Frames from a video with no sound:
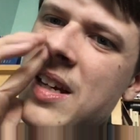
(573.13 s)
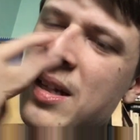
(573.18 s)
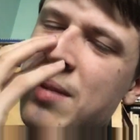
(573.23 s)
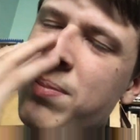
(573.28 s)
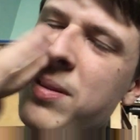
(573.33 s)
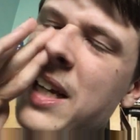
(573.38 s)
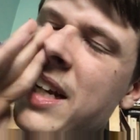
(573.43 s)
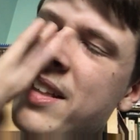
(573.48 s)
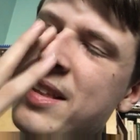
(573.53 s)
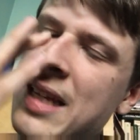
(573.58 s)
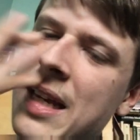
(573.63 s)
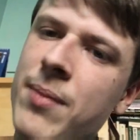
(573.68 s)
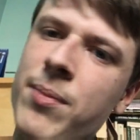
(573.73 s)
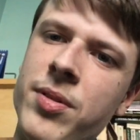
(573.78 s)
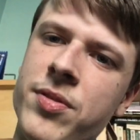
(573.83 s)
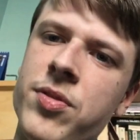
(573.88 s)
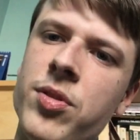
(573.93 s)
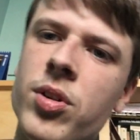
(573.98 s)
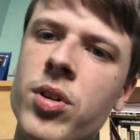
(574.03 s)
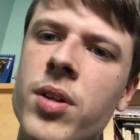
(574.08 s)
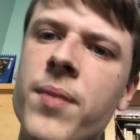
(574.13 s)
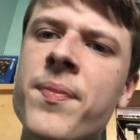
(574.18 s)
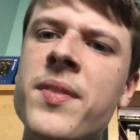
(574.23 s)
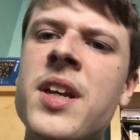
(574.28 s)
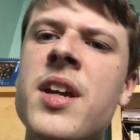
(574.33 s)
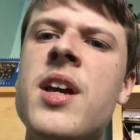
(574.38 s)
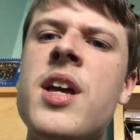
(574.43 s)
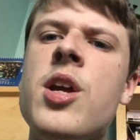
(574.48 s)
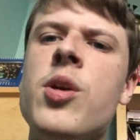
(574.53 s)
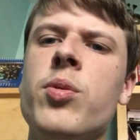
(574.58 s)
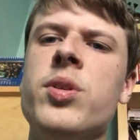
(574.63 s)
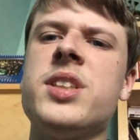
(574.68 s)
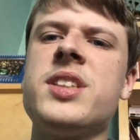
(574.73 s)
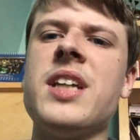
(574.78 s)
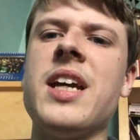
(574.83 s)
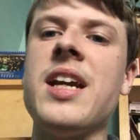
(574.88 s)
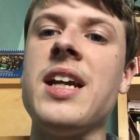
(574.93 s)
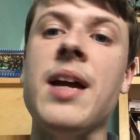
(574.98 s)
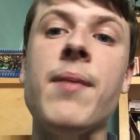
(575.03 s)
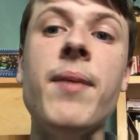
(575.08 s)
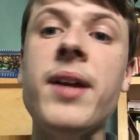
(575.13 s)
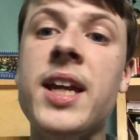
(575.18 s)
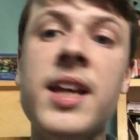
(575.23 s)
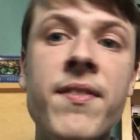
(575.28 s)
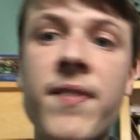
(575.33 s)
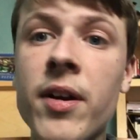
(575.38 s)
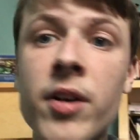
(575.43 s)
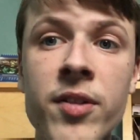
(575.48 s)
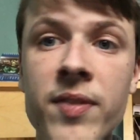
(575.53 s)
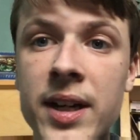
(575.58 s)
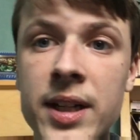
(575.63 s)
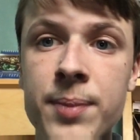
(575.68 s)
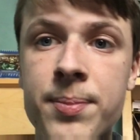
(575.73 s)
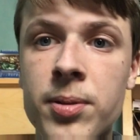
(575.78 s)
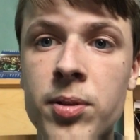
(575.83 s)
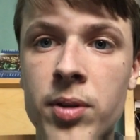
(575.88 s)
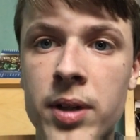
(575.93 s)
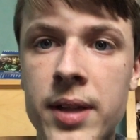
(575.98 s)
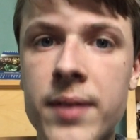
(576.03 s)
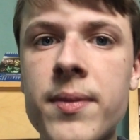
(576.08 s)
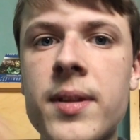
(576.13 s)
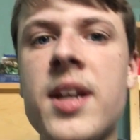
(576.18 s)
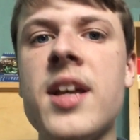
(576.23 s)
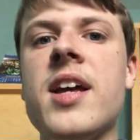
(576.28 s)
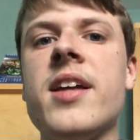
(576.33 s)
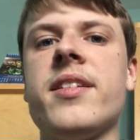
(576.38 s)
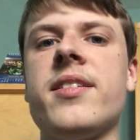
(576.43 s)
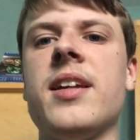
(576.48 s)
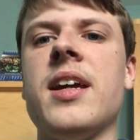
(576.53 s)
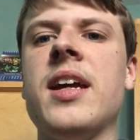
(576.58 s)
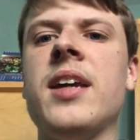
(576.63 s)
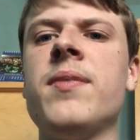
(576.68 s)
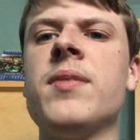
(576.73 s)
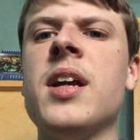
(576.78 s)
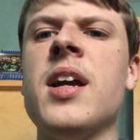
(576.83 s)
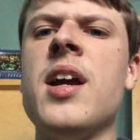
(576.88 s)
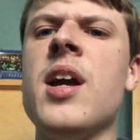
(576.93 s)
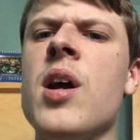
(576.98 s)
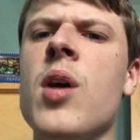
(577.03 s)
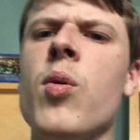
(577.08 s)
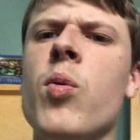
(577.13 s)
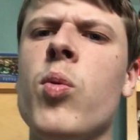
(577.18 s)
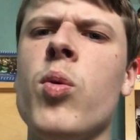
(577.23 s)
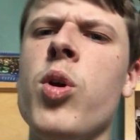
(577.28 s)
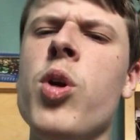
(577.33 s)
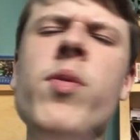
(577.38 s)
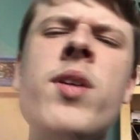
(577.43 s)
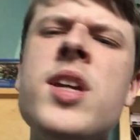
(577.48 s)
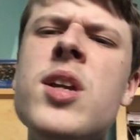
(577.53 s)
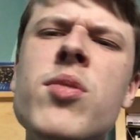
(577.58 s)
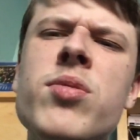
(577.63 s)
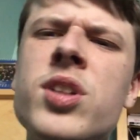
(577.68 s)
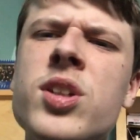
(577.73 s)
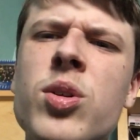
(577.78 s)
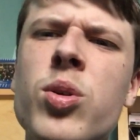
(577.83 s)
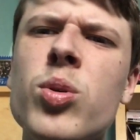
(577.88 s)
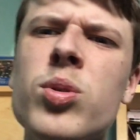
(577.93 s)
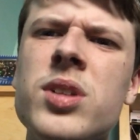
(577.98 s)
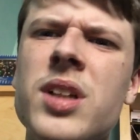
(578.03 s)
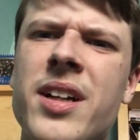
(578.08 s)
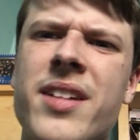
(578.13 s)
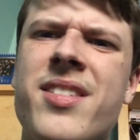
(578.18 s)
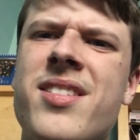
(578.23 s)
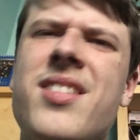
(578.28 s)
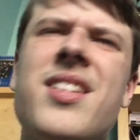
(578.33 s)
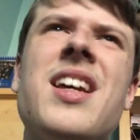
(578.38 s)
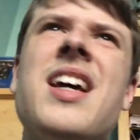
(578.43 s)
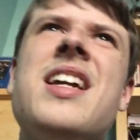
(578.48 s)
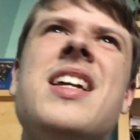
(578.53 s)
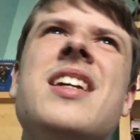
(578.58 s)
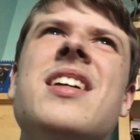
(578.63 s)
complained to him before, who was saying, and making a very valid point, saying, who are you to call us,